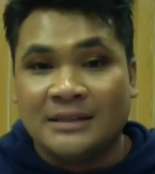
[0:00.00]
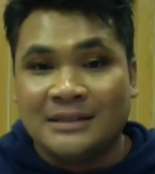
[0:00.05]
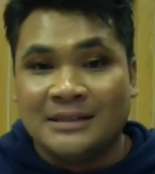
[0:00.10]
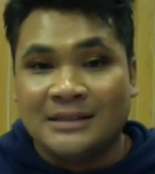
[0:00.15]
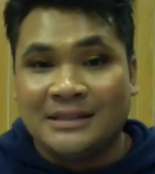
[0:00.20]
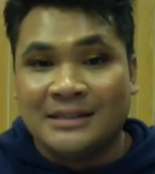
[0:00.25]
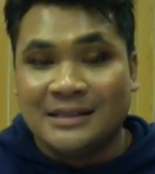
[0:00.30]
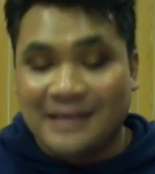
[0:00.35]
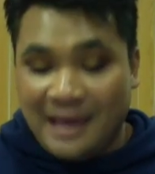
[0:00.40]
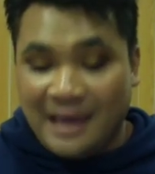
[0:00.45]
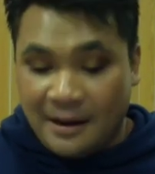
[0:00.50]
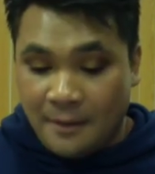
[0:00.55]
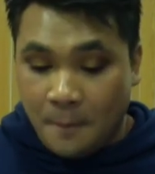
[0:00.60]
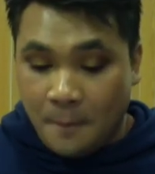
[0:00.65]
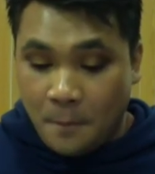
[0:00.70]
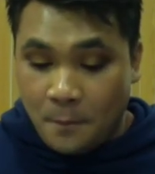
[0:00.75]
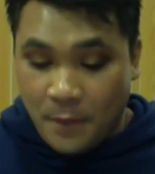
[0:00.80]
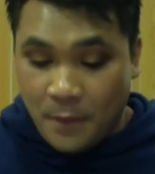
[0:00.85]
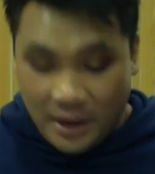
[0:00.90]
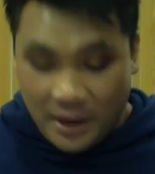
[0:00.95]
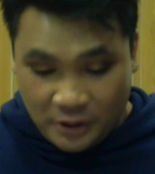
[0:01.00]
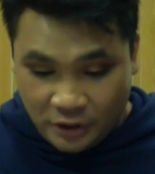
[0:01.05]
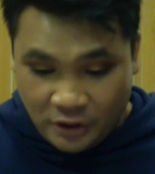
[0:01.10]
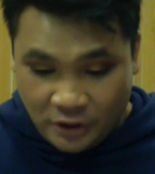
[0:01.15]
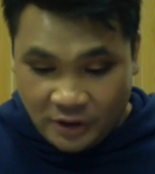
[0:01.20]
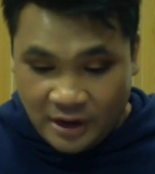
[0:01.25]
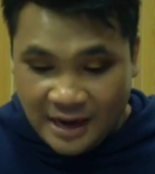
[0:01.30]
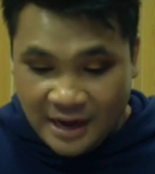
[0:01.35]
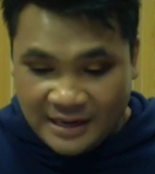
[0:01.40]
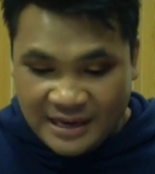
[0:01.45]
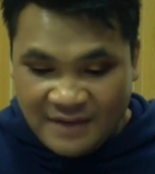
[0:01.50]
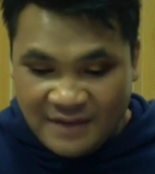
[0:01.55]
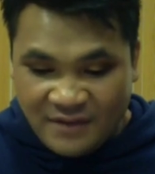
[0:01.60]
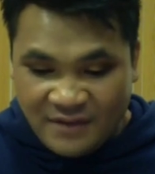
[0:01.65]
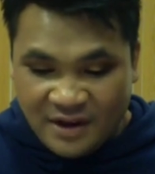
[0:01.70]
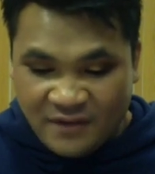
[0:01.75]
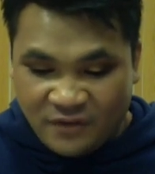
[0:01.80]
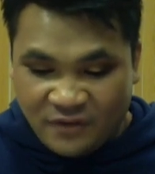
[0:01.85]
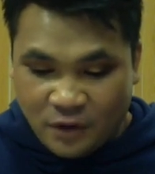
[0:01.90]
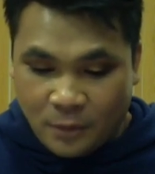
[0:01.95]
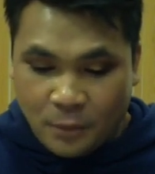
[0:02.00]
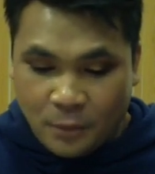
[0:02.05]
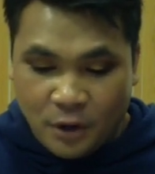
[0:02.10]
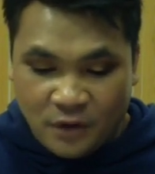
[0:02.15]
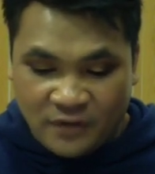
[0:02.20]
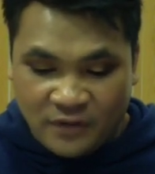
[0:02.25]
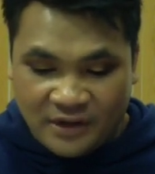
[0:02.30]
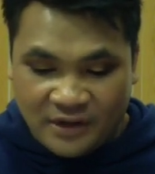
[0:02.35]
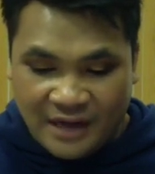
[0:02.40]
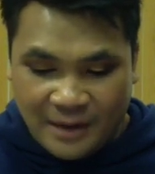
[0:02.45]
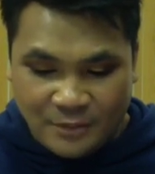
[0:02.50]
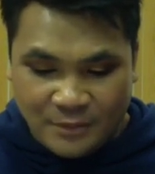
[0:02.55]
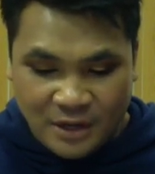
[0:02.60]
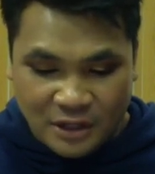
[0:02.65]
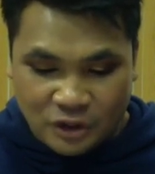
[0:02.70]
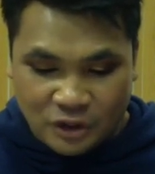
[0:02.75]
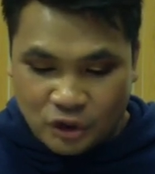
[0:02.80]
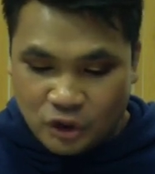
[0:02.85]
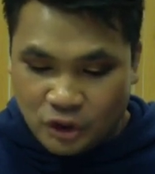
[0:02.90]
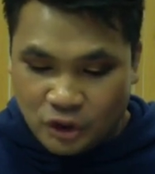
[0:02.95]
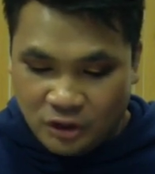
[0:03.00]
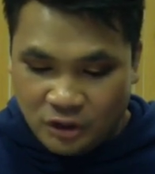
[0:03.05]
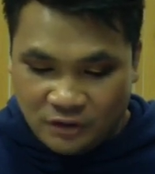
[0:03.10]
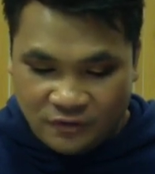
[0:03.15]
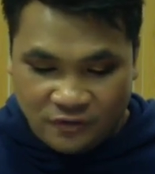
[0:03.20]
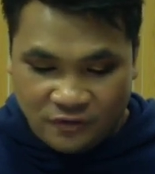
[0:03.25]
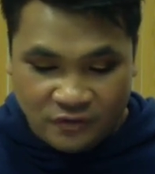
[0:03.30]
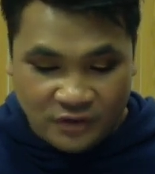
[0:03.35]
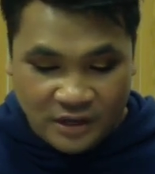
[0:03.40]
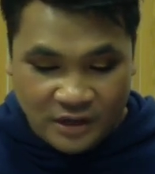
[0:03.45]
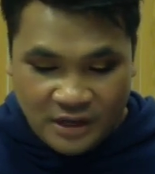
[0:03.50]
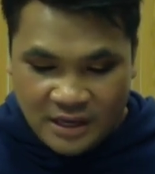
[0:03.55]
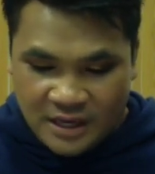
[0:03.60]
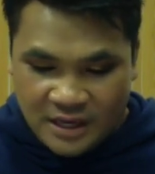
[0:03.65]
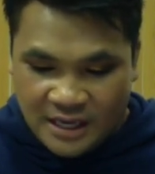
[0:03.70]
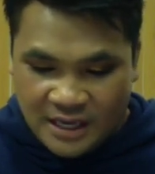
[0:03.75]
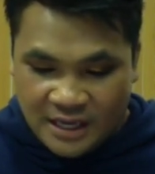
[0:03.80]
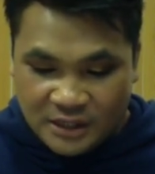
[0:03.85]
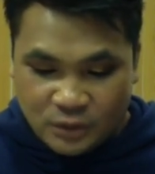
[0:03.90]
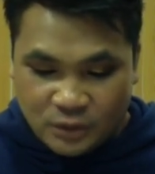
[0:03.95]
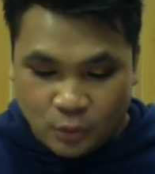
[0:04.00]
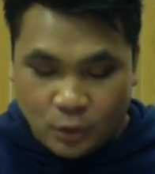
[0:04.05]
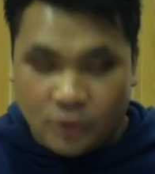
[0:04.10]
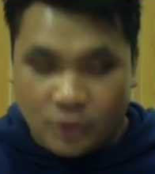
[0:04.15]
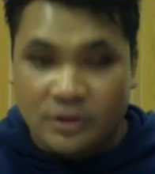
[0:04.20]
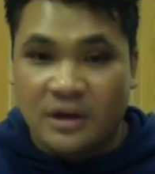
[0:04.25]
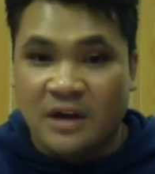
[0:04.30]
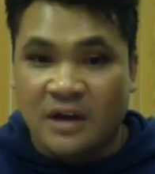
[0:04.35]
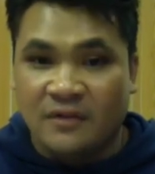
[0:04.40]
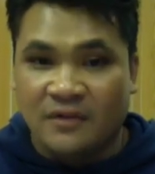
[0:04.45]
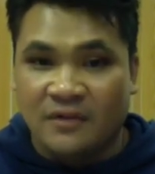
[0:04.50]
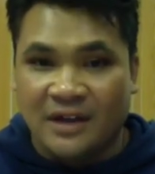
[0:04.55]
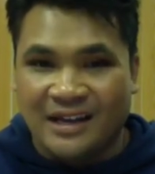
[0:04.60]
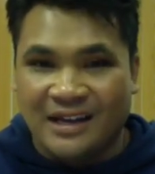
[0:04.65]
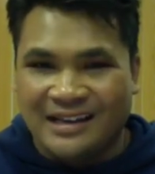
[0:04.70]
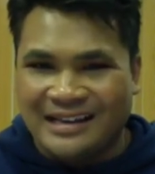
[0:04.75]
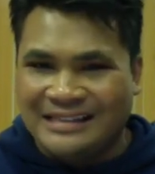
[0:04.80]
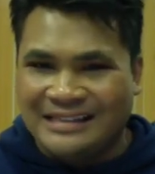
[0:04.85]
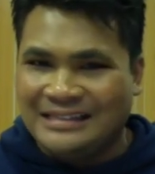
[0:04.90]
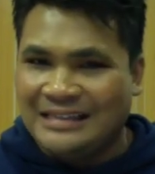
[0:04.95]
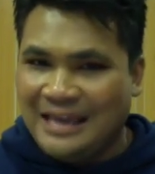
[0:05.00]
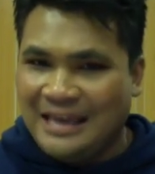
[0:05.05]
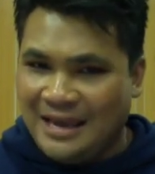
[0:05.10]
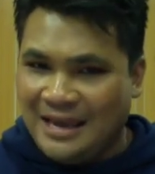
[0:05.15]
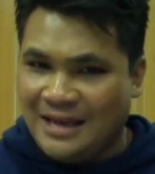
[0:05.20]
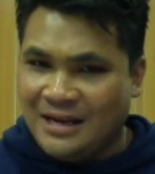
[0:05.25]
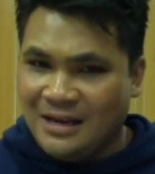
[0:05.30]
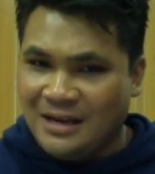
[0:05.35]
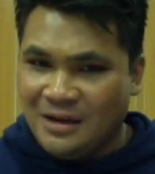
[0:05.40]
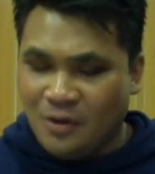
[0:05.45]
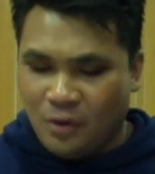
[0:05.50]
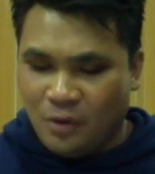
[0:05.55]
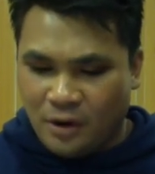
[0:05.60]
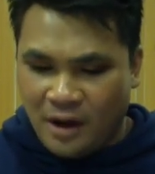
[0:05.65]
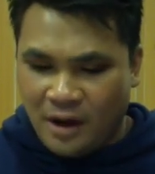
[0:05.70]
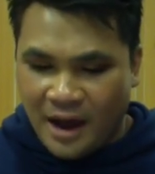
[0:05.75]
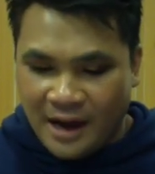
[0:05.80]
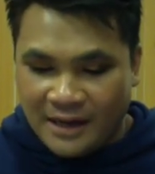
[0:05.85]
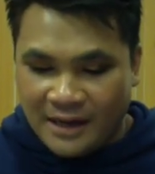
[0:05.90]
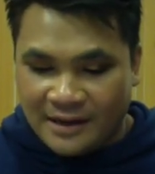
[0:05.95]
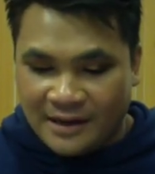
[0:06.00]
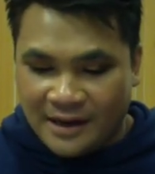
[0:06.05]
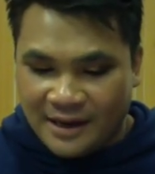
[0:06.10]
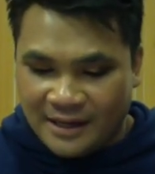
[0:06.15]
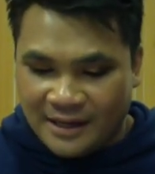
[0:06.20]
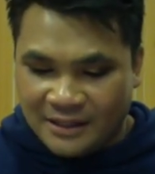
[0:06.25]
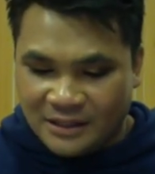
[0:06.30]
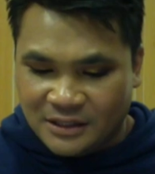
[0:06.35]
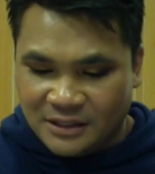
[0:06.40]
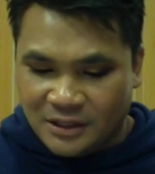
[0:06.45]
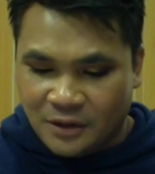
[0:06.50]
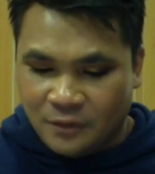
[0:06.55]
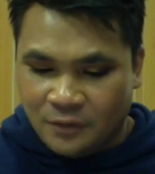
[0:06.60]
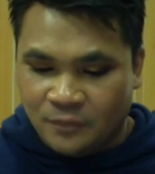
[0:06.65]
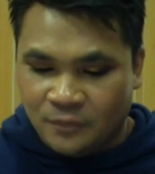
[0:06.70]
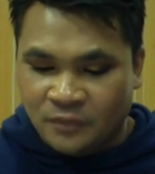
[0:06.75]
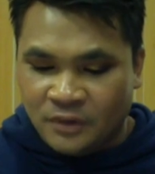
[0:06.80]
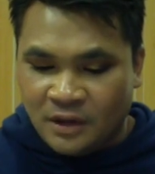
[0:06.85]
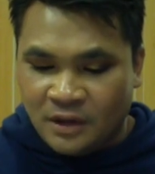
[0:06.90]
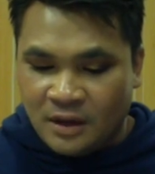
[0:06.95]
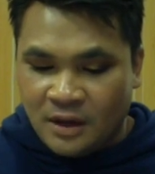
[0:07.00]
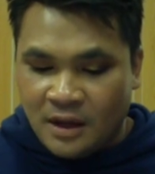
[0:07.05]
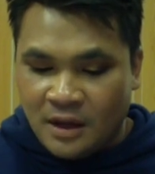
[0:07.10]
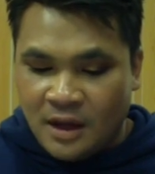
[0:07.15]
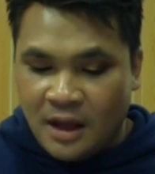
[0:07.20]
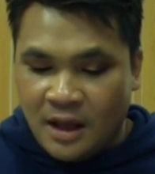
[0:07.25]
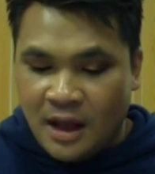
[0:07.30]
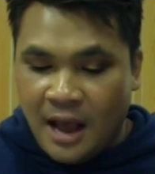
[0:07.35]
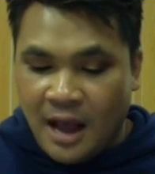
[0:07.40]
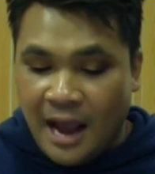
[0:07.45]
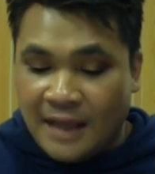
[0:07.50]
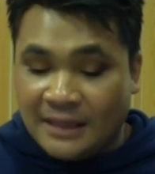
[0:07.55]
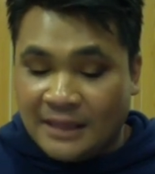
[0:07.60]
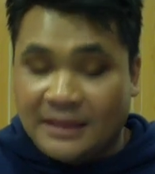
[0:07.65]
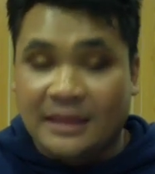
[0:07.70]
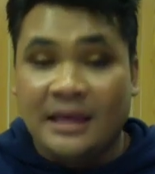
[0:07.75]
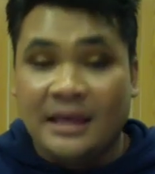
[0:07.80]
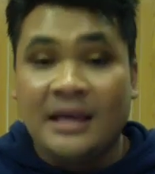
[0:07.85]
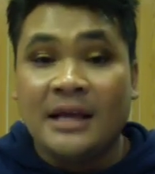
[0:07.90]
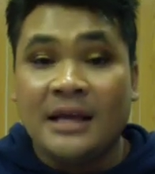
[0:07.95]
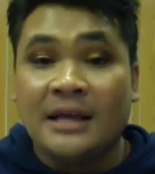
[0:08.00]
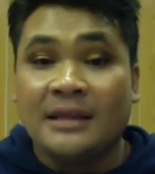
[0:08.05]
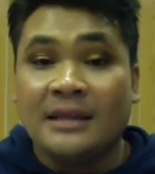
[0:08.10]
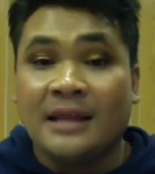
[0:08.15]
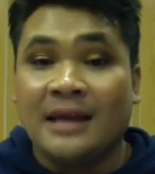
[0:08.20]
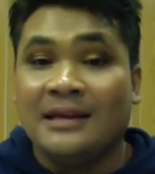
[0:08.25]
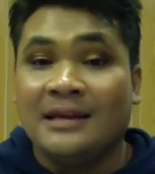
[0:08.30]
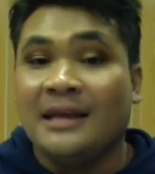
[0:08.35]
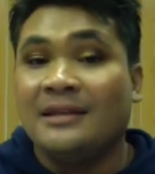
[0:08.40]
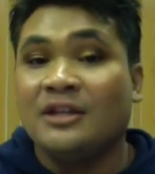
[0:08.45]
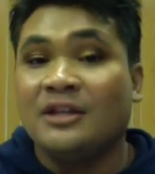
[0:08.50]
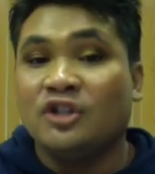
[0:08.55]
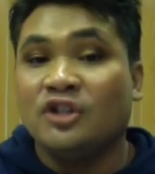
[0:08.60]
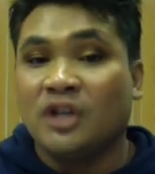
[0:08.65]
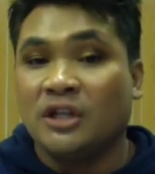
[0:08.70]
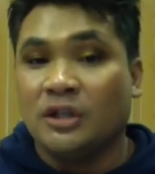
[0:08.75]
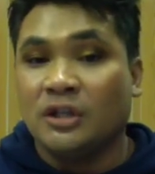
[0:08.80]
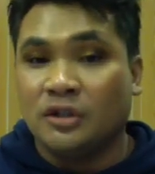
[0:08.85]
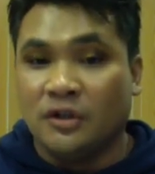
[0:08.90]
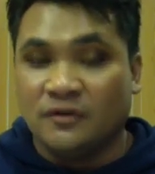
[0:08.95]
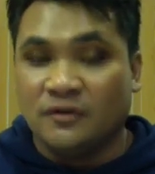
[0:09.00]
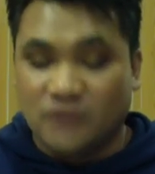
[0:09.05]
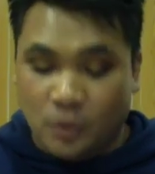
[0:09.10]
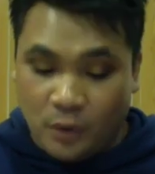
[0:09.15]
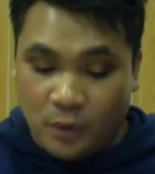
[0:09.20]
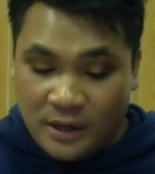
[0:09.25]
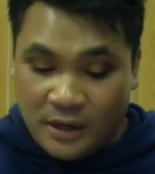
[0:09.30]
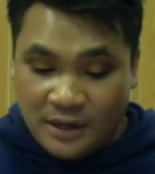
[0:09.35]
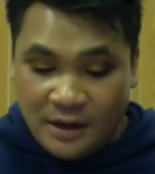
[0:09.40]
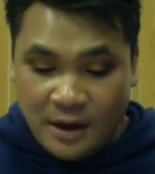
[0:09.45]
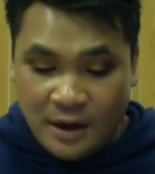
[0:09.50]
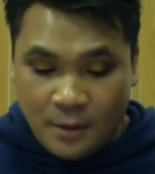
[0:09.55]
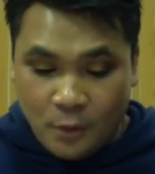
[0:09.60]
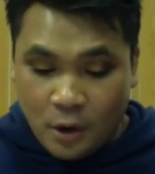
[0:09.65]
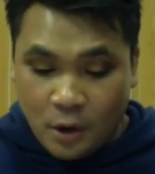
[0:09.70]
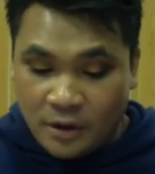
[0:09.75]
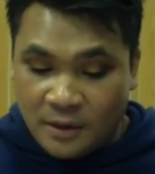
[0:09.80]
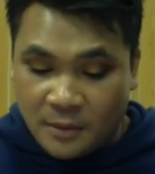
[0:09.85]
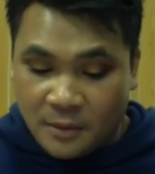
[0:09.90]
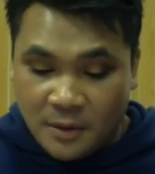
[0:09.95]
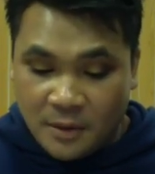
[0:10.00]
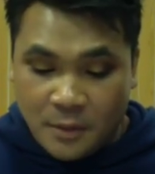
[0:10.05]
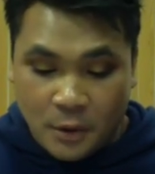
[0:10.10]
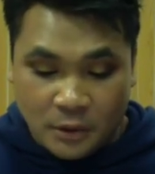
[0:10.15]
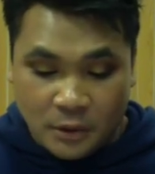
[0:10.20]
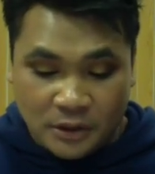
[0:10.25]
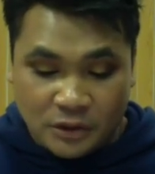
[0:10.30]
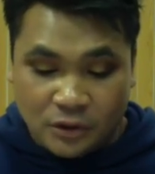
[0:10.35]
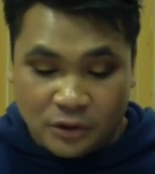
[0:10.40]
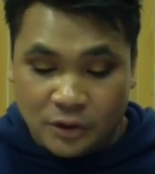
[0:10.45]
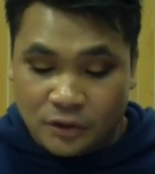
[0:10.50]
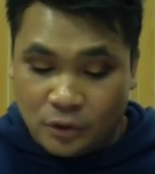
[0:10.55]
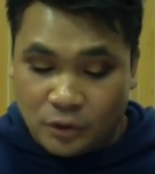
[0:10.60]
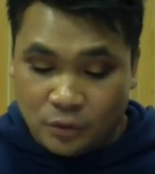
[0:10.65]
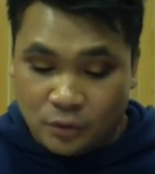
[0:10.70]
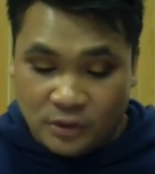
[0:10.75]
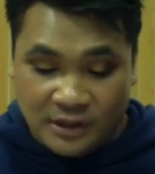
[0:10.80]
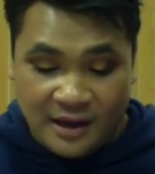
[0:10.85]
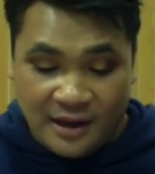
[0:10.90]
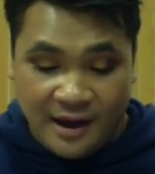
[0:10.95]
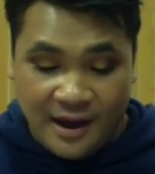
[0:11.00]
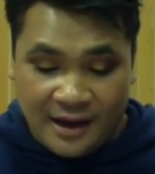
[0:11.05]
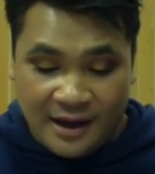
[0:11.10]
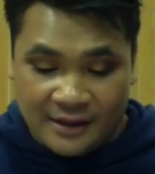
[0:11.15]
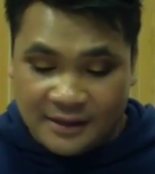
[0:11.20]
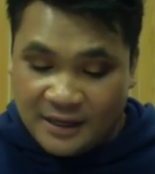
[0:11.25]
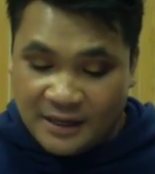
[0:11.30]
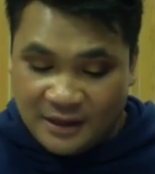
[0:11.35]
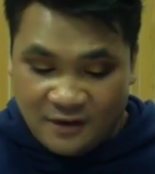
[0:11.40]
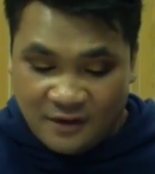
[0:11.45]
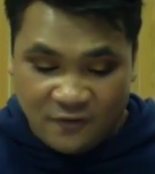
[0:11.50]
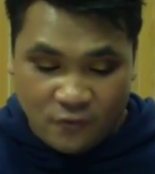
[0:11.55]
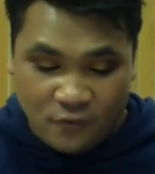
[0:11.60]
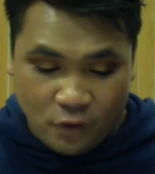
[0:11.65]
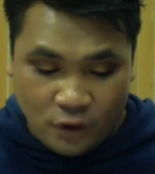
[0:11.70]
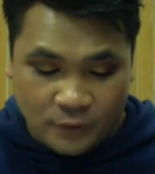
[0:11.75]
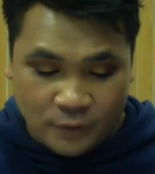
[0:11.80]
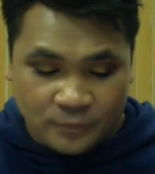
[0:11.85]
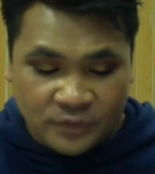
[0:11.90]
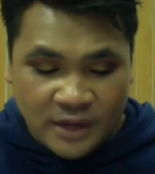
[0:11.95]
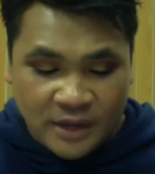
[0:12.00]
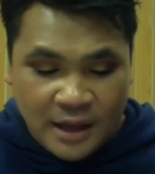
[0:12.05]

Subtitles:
to get better. And even if they're perfect, I'm not sure if it's worthy of like a 10 or high 9. So I think that Nathan Chen deserved to win. Program component scores are really high, 94.